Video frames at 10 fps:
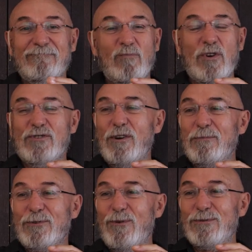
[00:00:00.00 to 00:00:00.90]

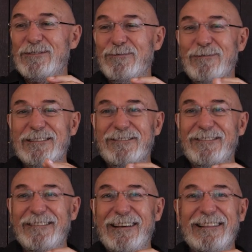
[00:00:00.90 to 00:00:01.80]
Workshops, courses, always good
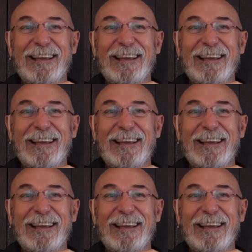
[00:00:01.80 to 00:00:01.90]
like that.